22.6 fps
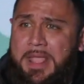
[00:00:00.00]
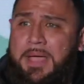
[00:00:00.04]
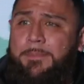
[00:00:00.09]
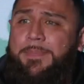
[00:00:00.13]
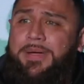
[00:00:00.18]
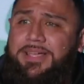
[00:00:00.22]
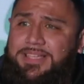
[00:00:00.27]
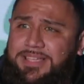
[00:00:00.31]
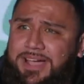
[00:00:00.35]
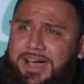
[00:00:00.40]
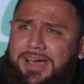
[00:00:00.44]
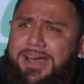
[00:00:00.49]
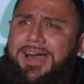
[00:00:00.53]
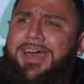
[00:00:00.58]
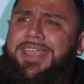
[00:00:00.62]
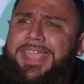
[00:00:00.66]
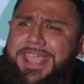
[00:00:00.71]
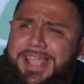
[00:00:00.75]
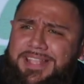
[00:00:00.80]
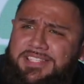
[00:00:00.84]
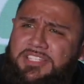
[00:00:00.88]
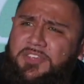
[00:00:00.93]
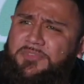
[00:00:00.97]
but God had an
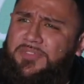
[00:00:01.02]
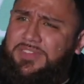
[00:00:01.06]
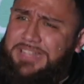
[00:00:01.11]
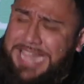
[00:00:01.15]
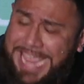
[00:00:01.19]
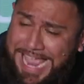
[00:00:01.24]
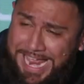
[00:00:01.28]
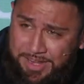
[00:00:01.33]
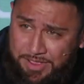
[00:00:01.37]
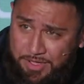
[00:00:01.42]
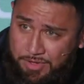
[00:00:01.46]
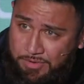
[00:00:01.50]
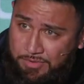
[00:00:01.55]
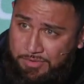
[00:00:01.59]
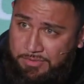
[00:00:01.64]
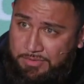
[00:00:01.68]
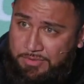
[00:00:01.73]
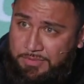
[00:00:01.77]
answer for Daniel.